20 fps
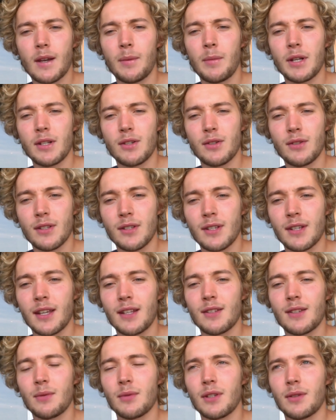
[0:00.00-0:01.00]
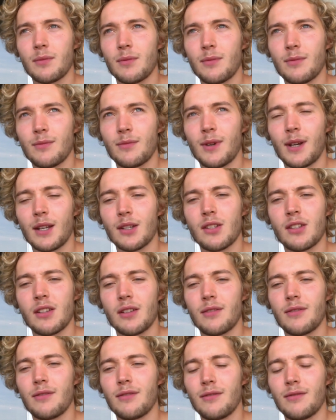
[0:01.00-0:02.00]
might do this again sometime. I
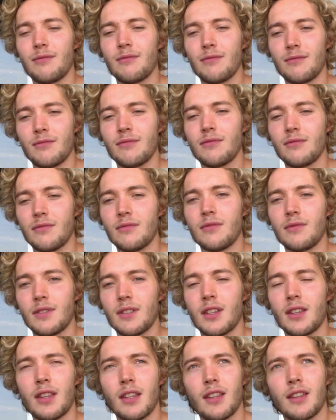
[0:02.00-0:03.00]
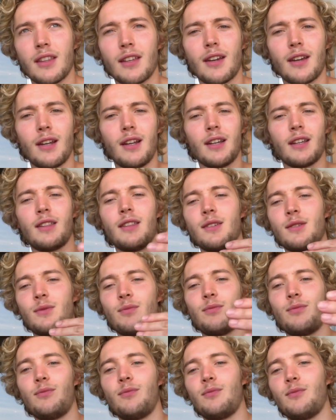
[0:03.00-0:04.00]
actually think that I like this
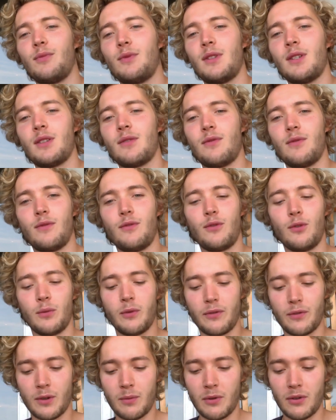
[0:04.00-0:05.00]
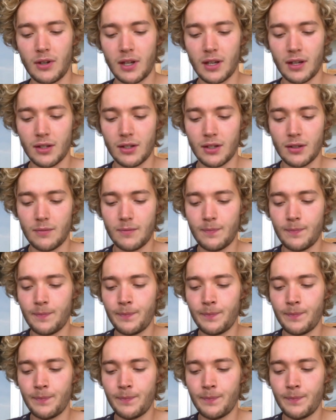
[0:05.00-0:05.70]
form of communication.